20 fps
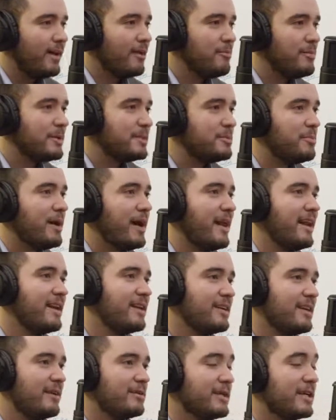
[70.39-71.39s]
I'm
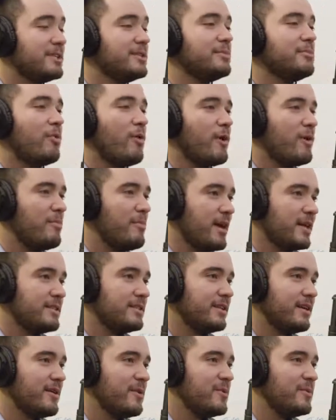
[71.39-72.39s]
Hispanic. I was actually born in
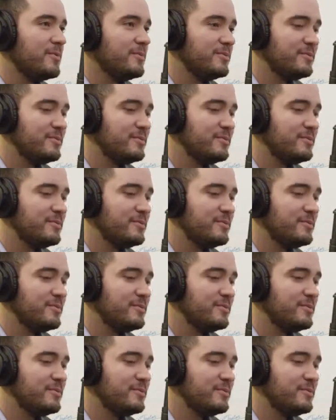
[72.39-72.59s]
Mexico.